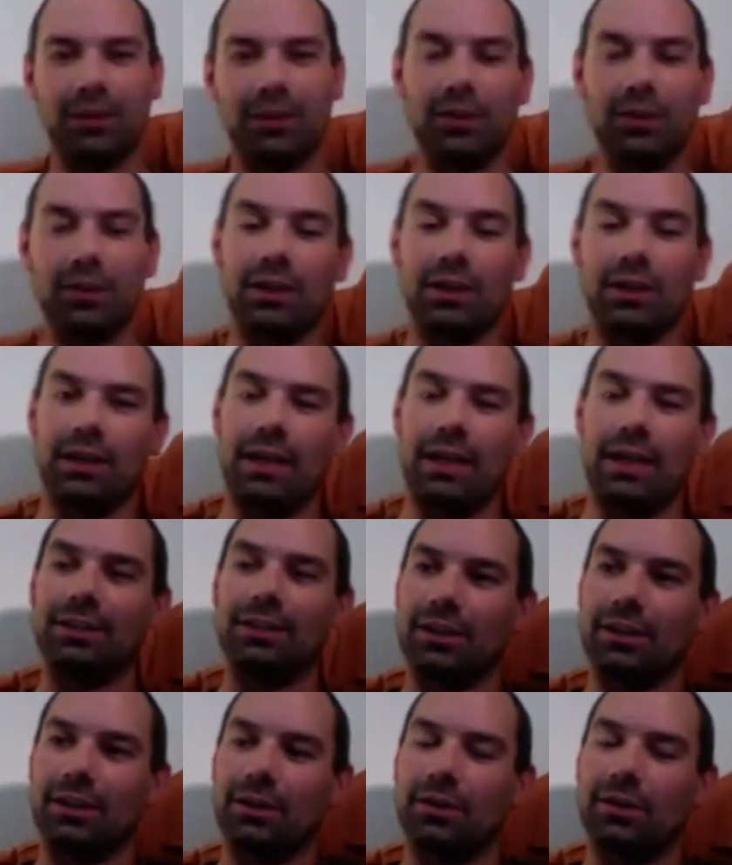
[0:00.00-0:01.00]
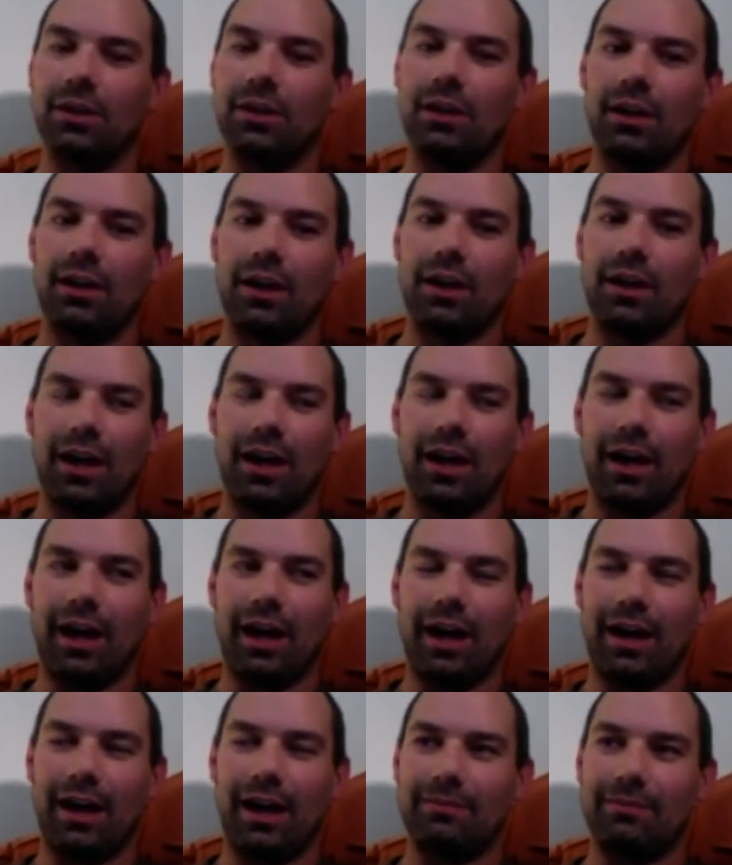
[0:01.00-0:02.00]
that you can connect to,
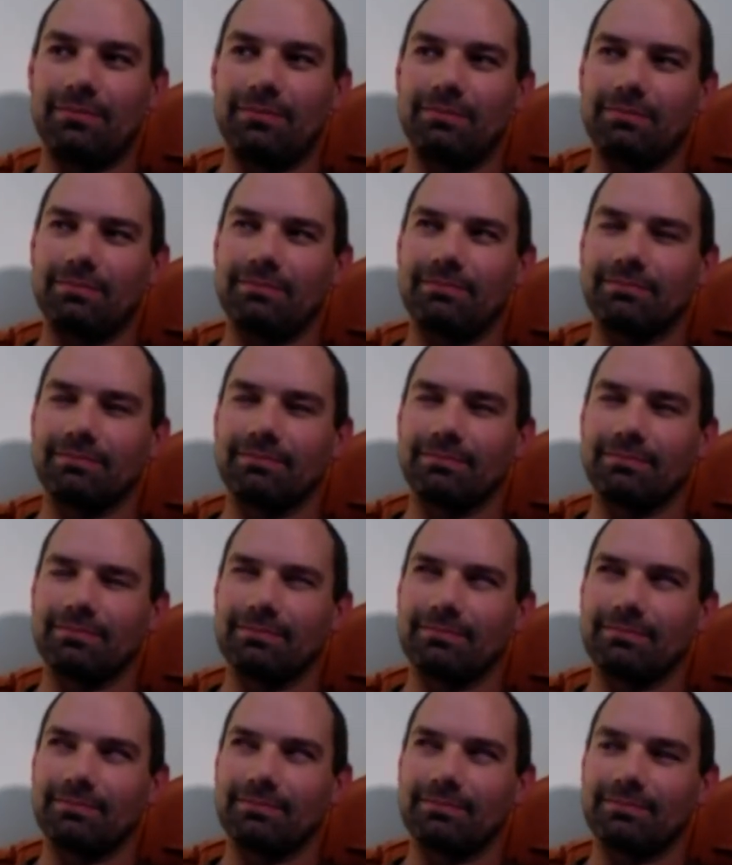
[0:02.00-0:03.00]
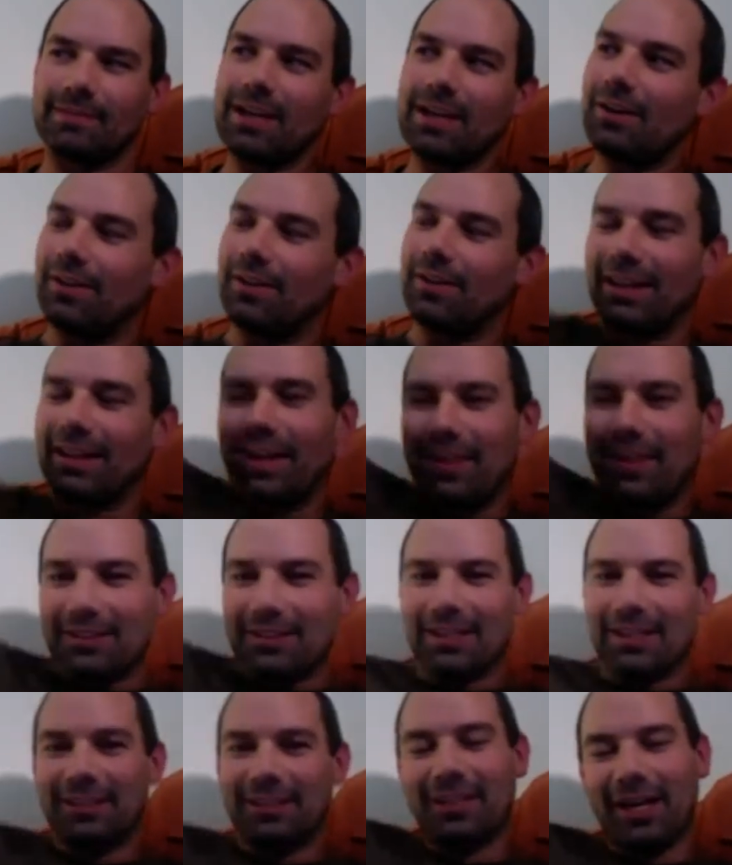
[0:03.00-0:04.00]
and I don't know
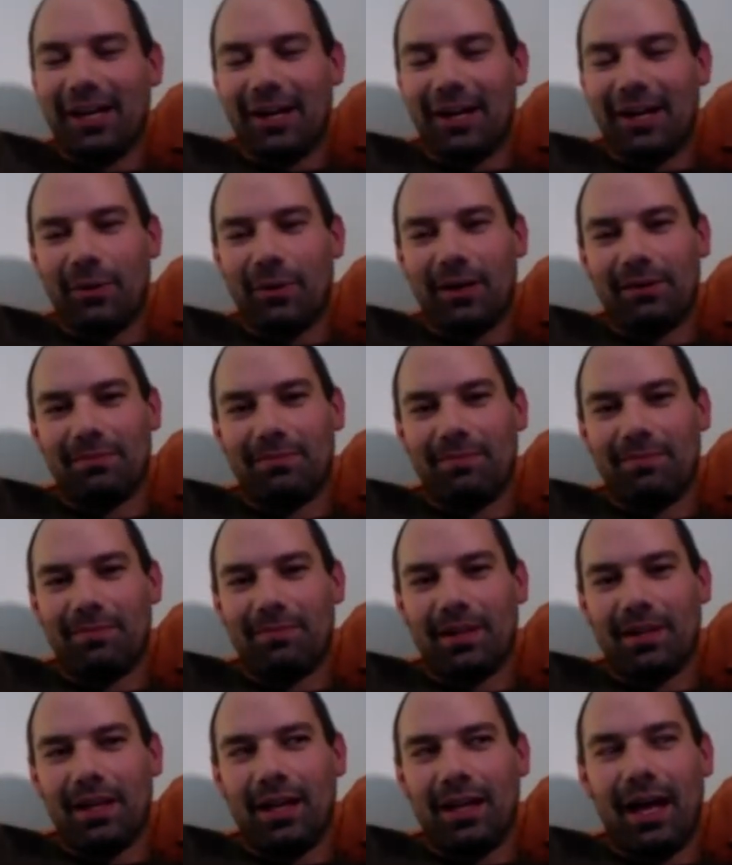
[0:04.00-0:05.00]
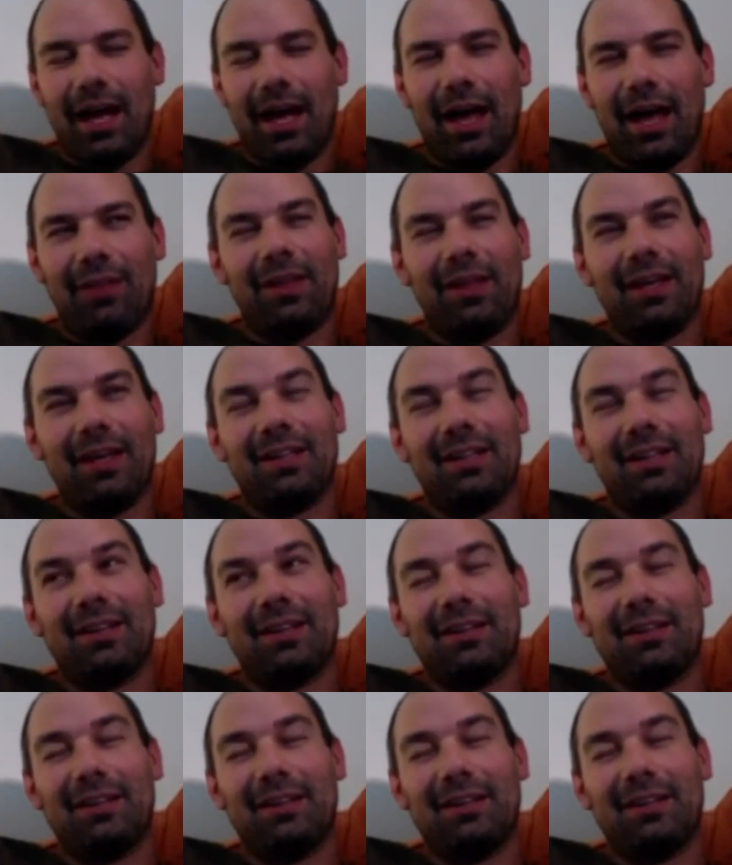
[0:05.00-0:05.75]
that's kind of what I think.